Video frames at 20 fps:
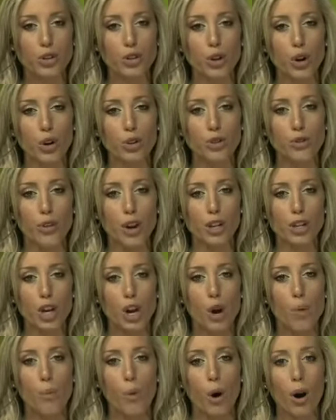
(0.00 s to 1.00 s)
You can also find
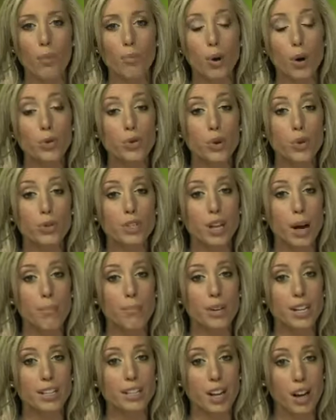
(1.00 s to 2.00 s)
more on both those
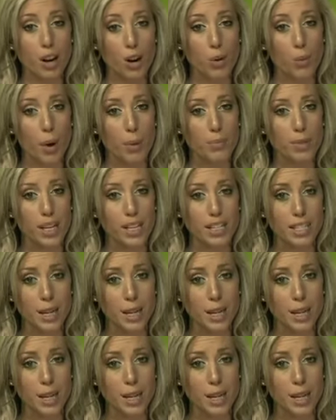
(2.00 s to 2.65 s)
companies on our website,